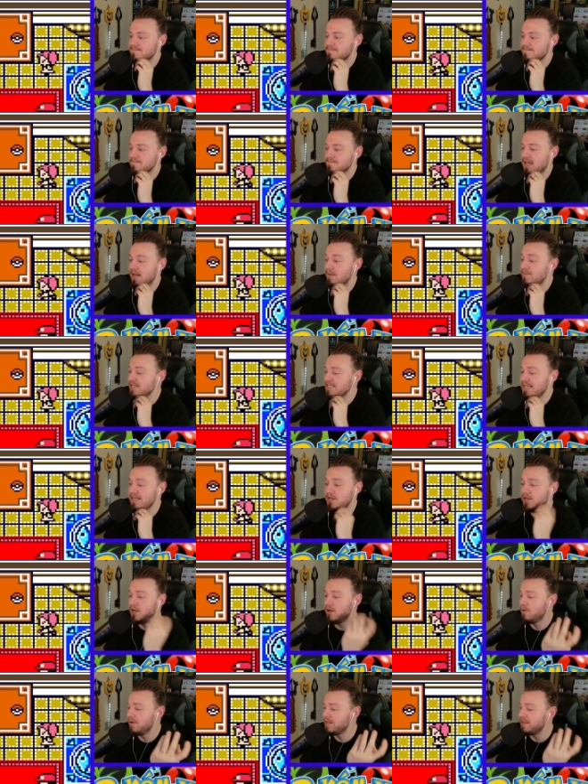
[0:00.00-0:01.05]
I'm going to say
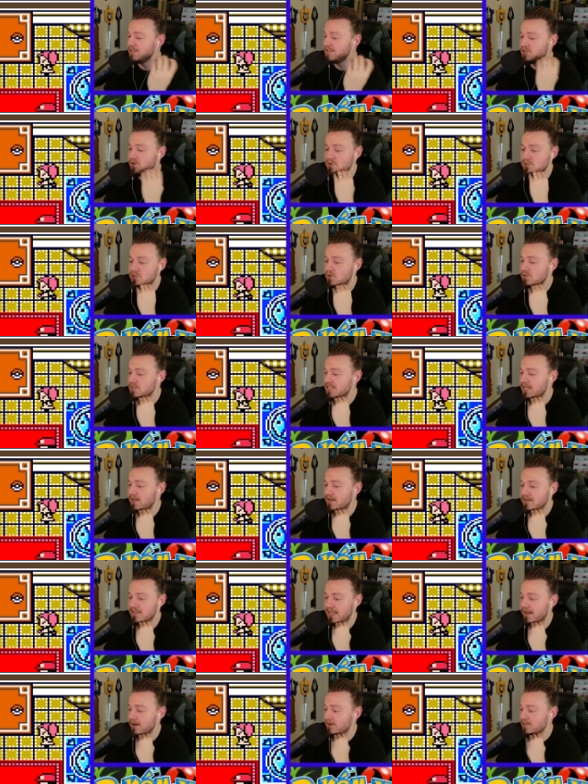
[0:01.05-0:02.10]
no. I think Dark
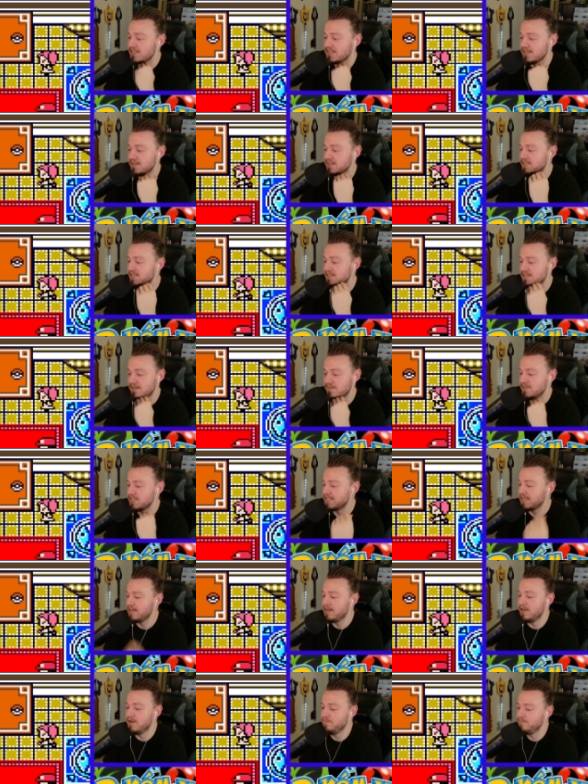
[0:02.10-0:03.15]
Jolteon carries us. I'm going to
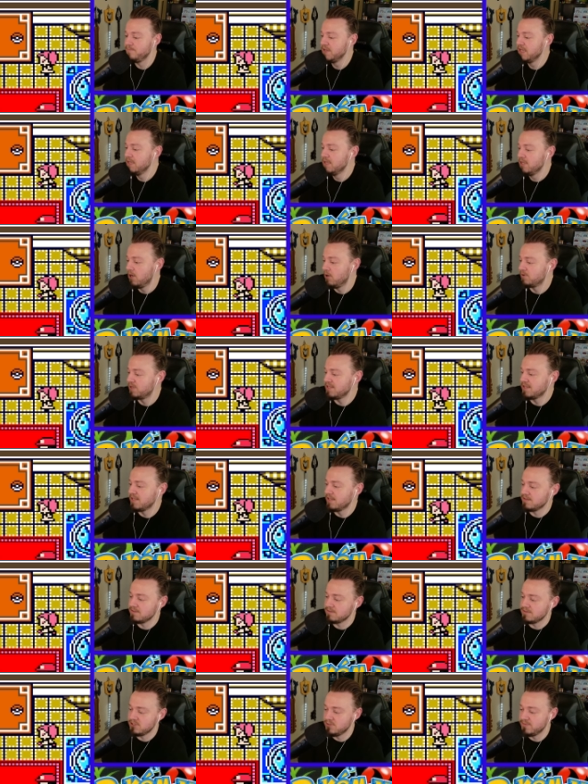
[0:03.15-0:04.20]
say no. Okay,
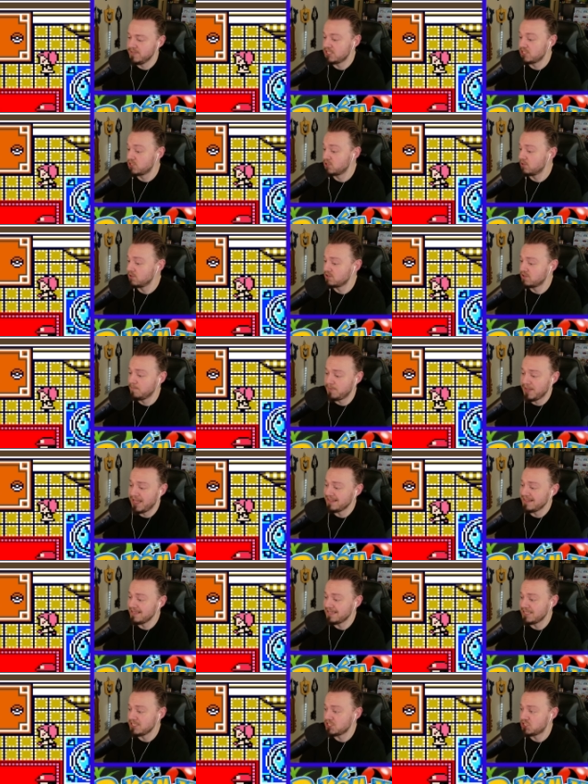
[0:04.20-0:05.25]
then. You may start the battle
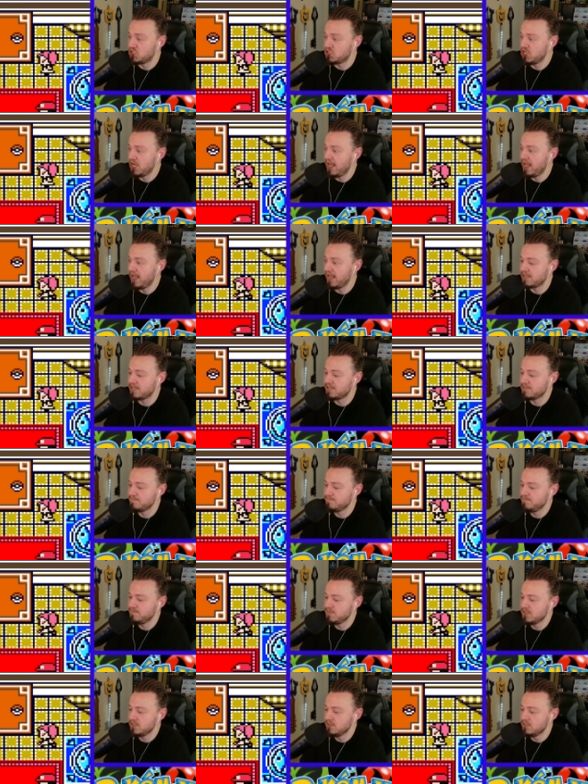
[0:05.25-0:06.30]
against Jack.
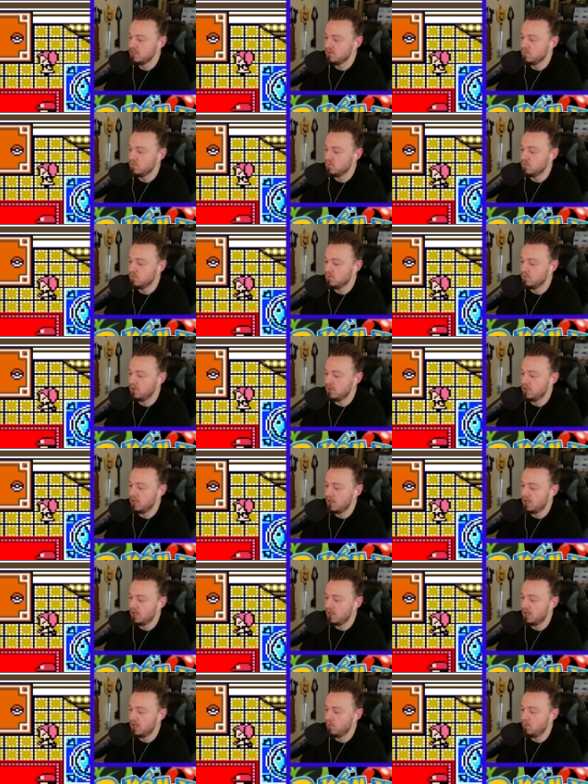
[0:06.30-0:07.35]

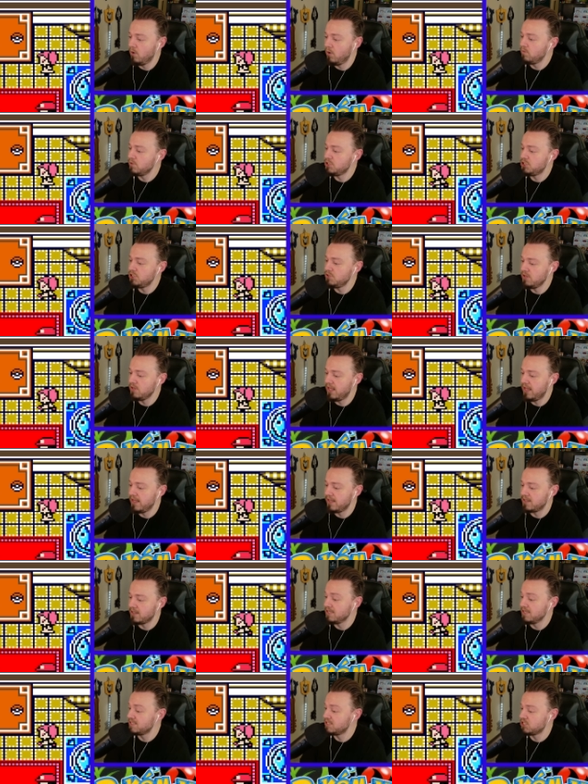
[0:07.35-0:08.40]
What would you like?
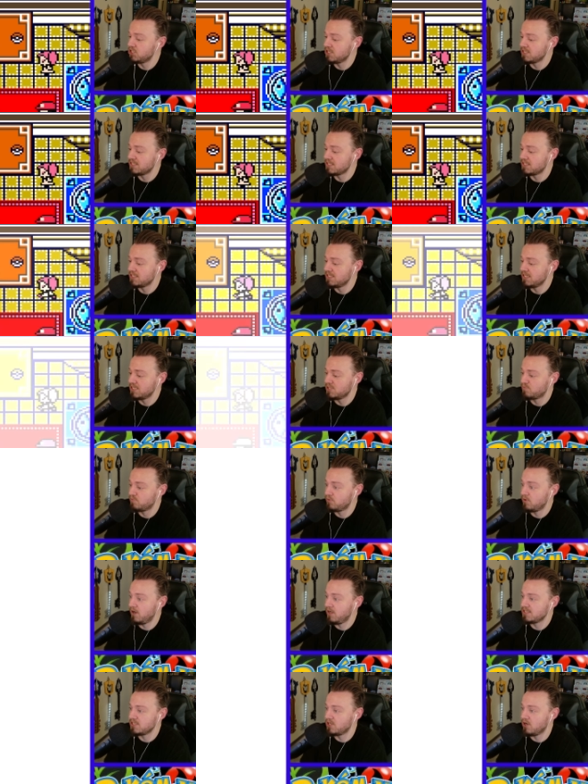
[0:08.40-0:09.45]
I suggest a 6
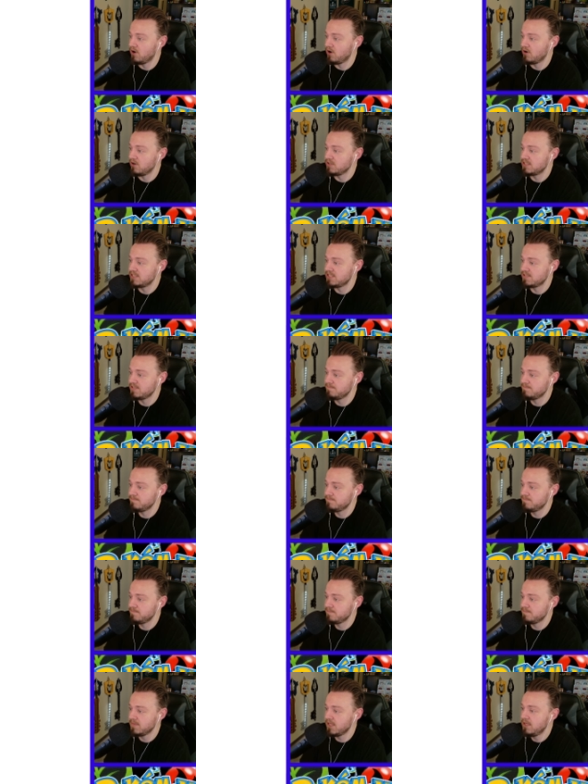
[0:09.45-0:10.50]
prize cards.
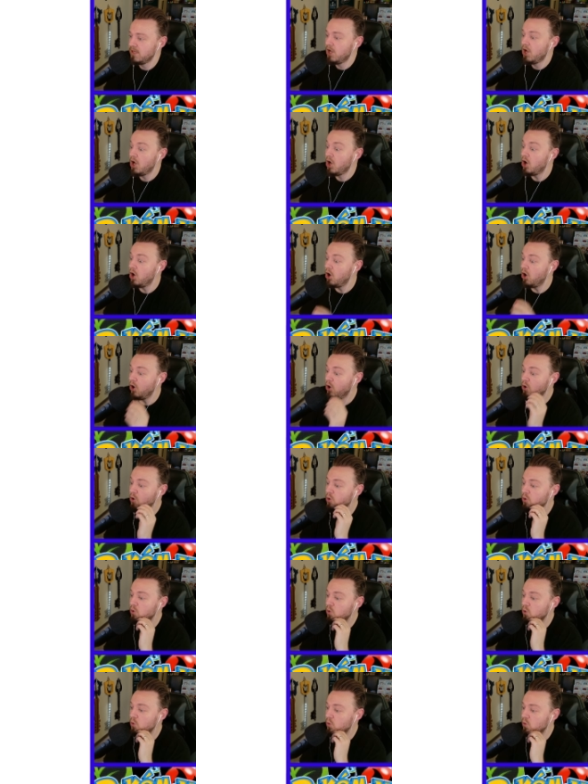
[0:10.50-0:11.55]

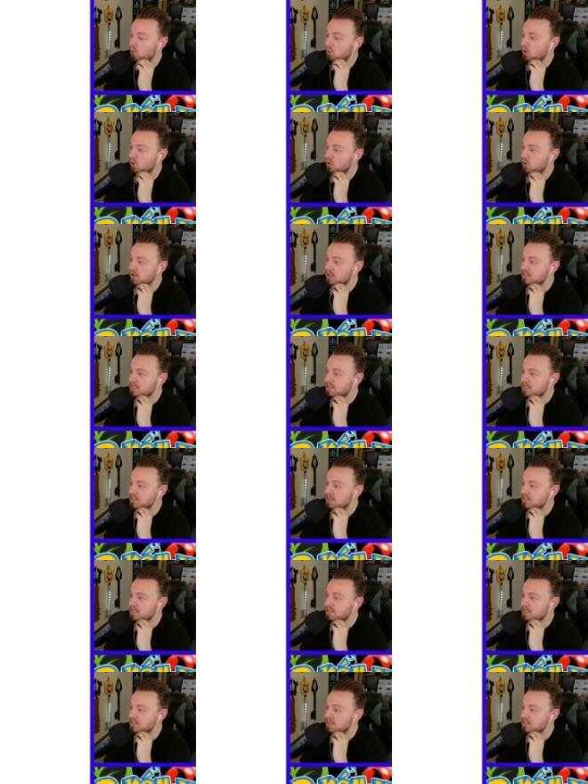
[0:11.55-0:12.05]
Oh. Is he